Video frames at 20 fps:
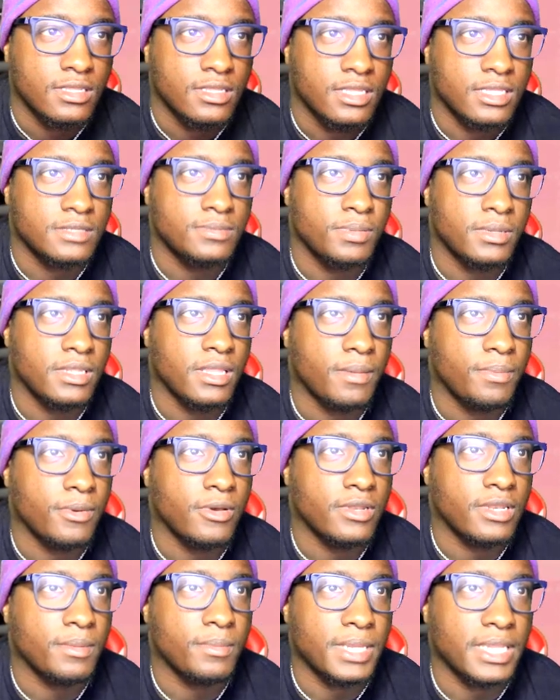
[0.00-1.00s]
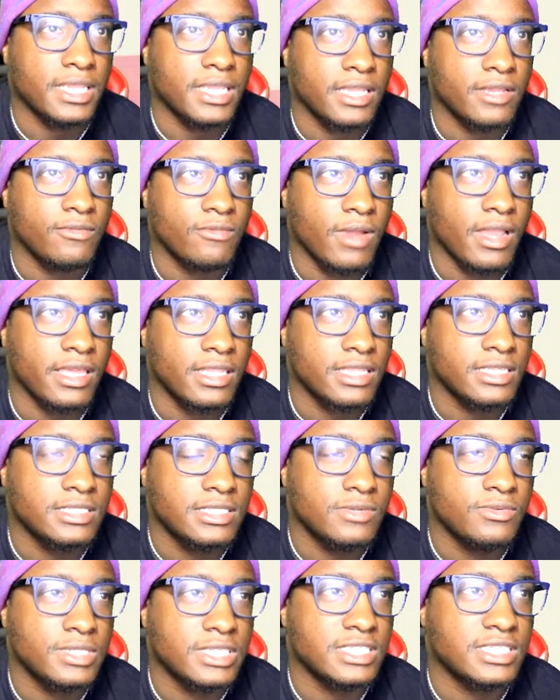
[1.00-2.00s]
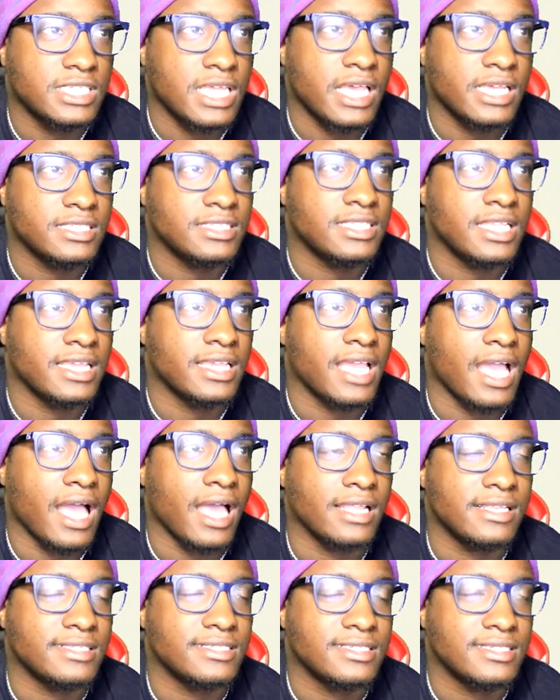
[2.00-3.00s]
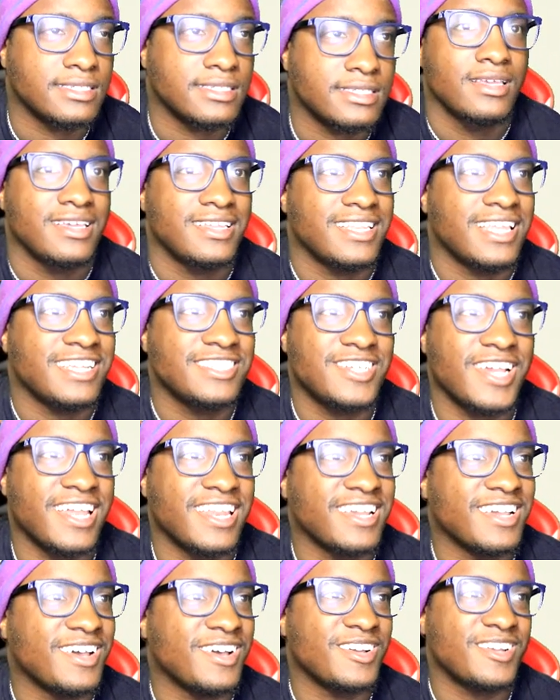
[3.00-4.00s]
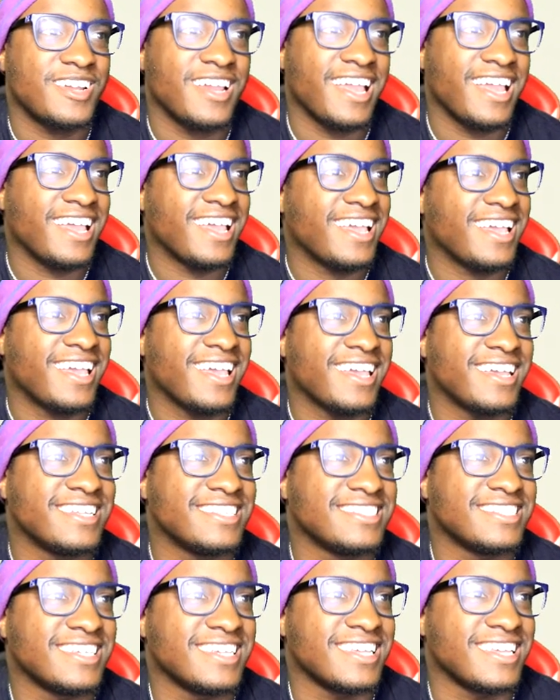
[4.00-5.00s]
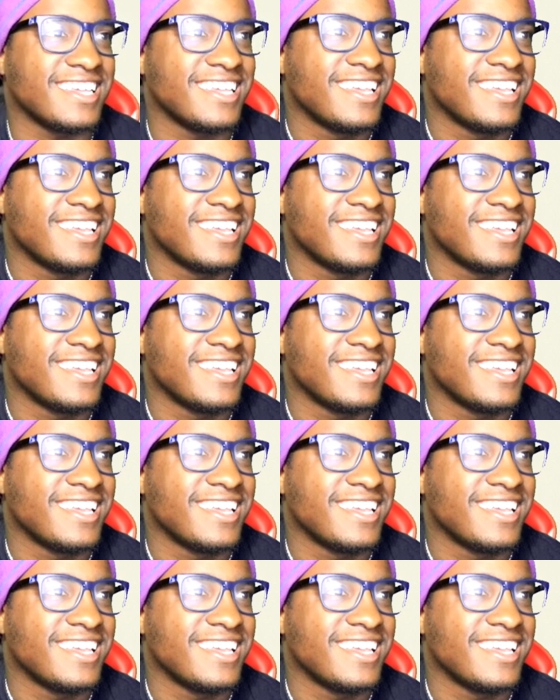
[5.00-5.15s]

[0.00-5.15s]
Let's pull up on them and get right. Let's see what designs they got. They trying to go crazy.